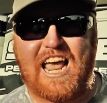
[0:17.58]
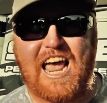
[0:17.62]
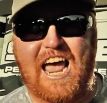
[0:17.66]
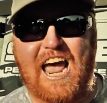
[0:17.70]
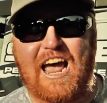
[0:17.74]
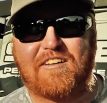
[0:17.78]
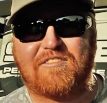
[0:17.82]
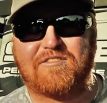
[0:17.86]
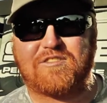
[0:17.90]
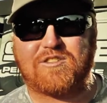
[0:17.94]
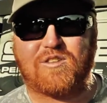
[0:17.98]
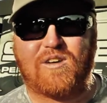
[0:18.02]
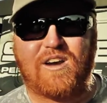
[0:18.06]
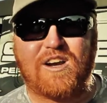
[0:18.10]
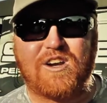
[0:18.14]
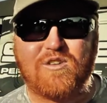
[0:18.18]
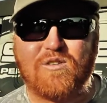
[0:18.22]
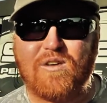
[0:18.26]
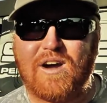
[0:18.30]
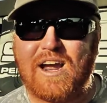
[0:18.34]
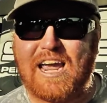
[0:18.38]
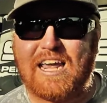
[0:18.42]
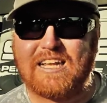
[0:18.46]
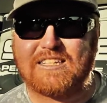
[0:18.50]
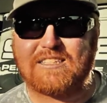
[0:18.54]
half, so I
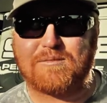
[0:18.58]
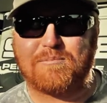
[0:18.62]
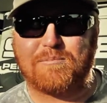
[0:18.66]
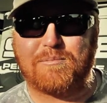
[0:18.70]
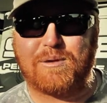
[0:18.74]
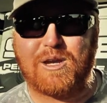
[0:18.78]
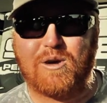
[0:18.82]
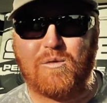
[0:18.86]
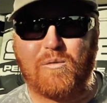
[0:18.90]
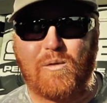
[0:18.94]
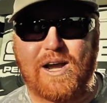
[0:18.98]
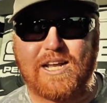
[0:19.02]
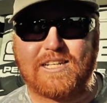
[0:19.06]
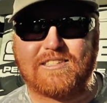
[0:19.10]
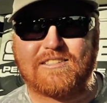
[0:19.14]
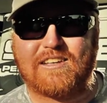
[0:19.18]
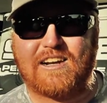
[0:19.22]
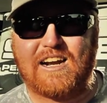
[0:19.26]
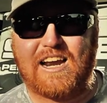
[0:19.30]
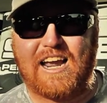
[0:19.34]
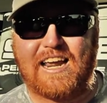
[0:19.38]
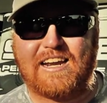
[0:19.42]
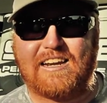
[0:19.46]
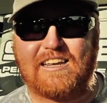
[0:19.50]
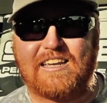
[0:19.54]
knew I had some big weights that
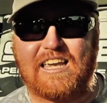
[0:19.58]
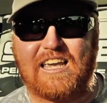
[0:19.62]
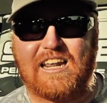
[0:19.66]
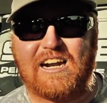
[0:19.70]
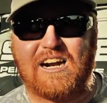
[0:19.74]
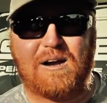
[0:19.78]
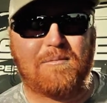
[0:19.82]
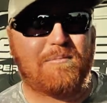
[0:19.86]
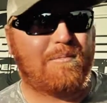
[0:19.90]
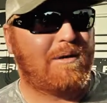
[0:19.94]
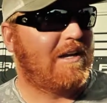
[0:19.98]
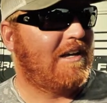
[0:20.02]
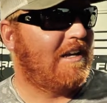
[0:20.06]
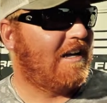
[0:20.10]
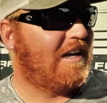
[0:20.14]
I had to get up.